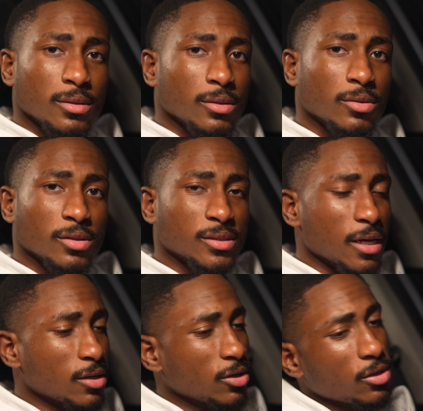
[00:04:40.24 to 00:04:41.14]
You know what I'm
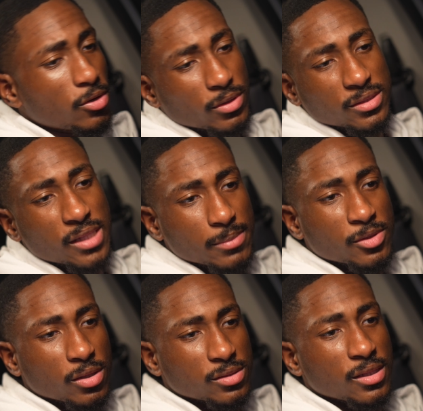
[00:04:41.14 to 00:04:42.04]
saying? I know you don't want to stop
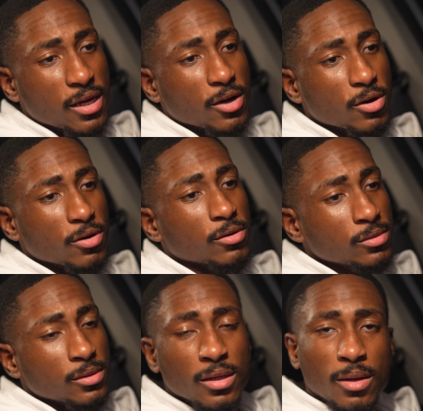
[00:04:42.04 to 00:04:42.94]
talking to that girl,
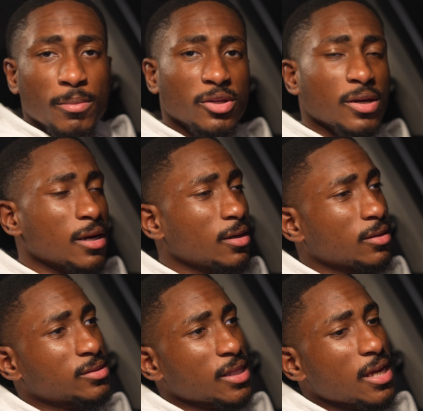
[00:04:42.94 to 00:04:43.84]
but you got to
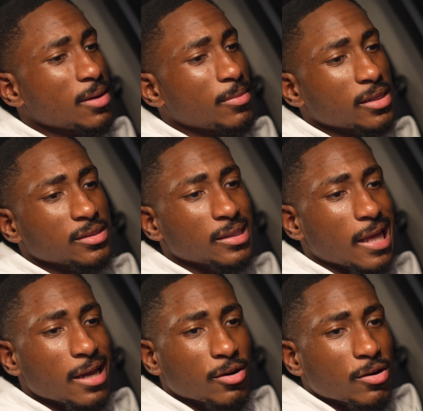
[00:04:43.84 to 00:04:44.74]
understand, man,
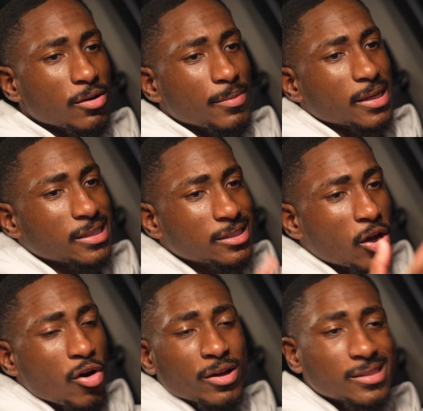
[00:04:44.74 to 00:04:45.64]
that girl, man, she's
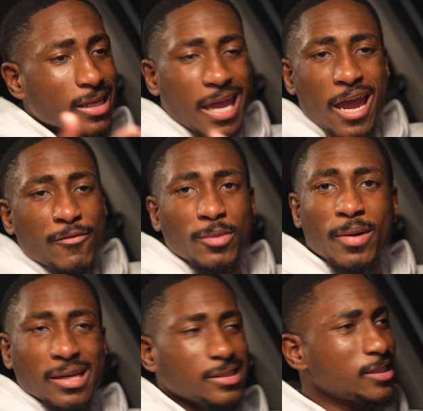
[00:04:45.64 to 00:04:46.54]
talking to
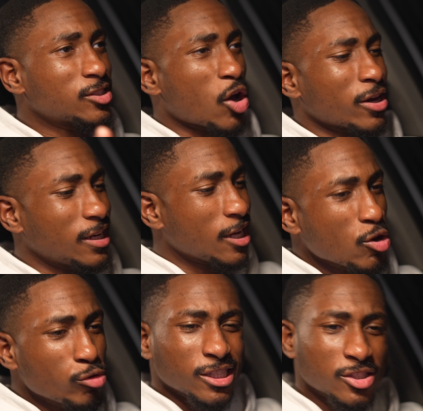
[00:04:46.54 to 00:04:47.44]
everybody. She's talking to
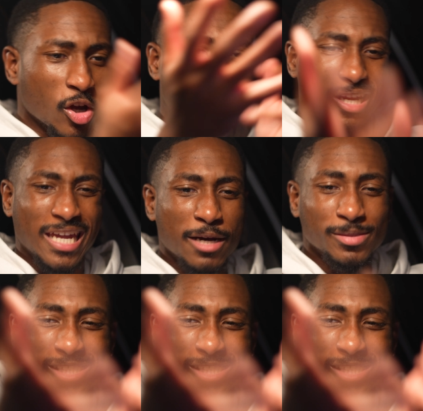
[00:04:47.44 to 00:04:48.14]
you. She's talking to him.